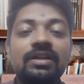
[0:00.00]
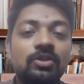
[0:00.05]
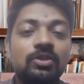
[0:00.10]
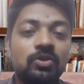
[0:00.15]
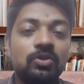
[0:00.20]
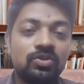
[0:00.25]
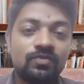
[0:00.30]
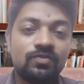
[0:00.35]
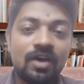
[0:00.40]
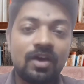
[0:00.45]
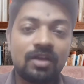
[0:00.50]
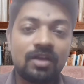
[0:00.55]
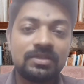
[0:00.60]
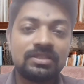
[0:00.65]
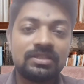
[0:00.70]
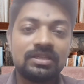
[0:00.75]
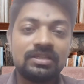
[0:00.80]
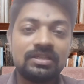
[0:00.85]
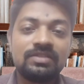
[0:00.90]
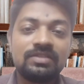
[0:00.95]
those
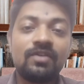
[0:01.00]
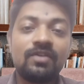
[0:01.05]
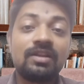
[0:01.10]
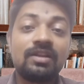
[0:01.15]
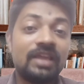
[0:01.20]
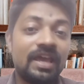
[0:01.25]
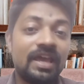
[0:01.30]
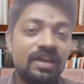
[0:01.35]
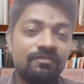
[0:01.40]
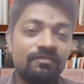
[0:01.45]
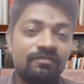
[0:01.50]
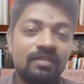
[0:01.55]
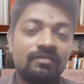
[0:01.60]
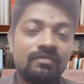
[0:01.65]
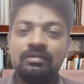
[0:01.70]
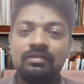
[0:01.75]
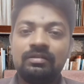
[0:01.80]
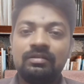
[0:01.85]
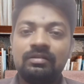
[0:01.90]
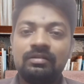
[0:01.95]
pharmacies for their
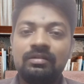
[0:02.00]
favor